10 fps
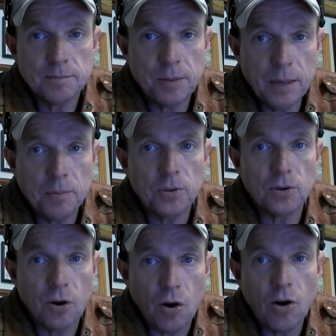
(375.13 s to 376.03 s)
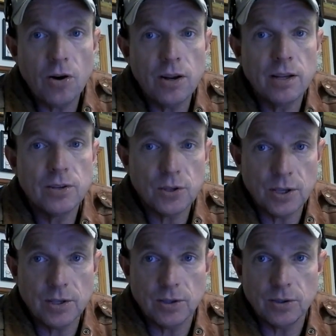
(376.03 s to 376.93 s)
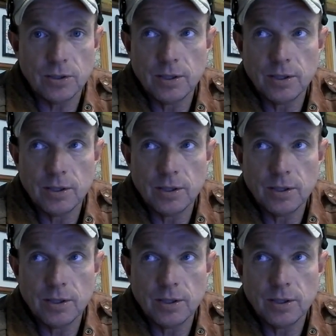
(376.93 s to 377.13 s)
People are hard to kill.